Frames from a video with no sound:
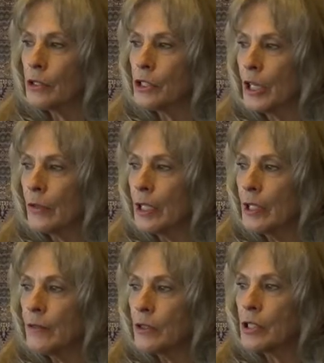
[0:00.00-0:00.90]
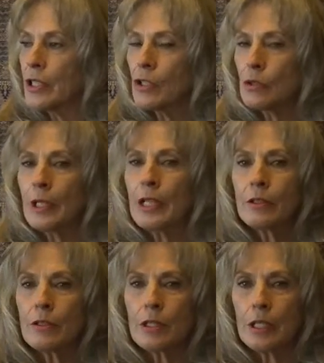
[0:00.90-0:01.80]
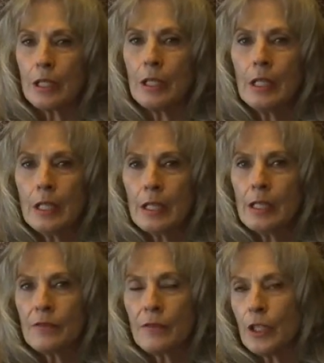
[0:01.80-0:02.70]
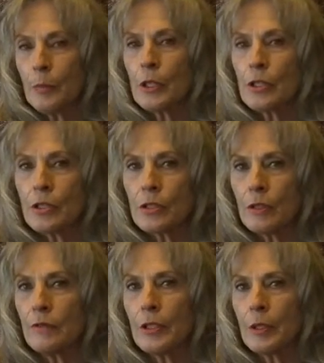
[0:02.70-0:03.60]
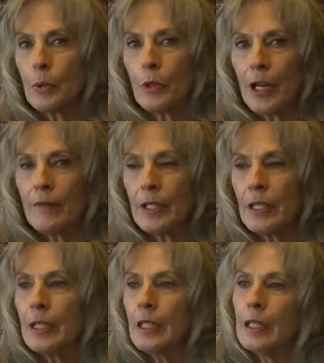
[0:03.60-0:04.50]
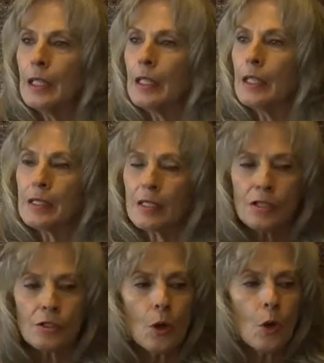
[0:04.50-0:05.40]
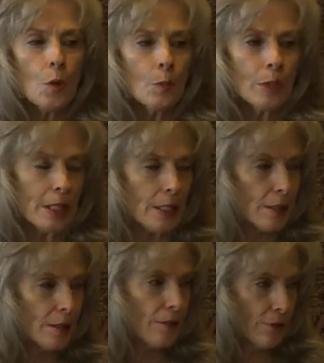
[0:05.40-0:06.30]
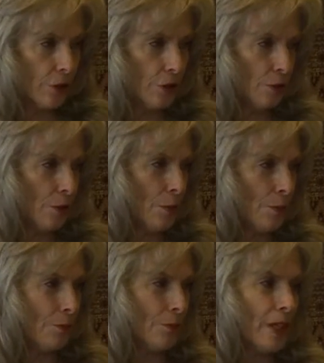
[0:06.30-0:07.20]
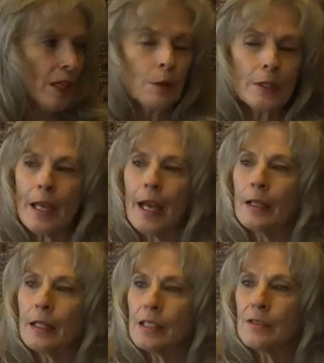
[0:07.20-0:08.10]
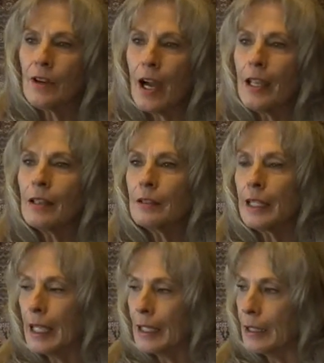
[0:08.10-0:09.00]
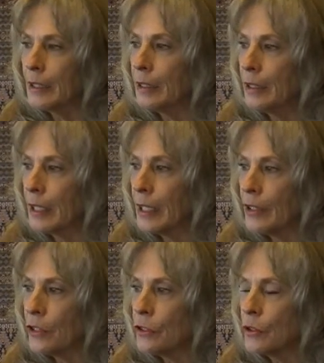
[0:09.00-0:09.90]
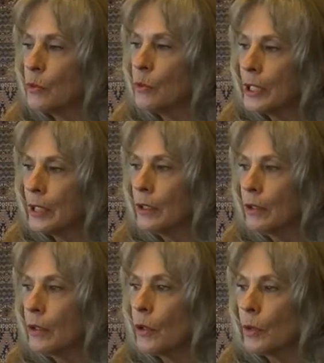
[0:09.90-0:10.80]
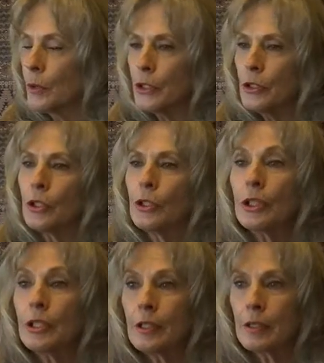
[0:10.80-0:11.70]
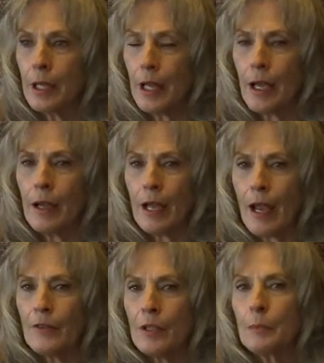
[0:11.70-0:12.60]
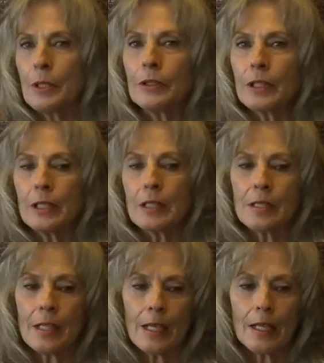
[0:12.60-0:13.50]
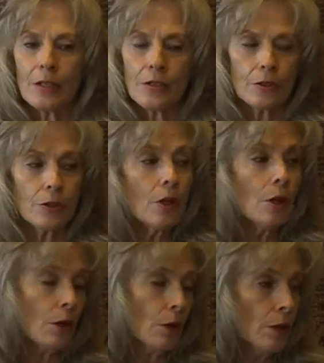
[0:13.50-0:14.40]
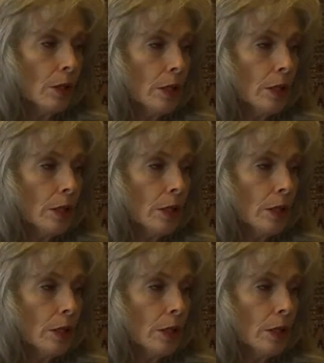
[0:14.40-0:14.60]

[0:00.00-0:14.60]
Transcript: sharing of your sexual energy is very personal, very private. It's a soul piece of you. When that is violated against your will, or when you couldn't ha have the ability to say yes or no,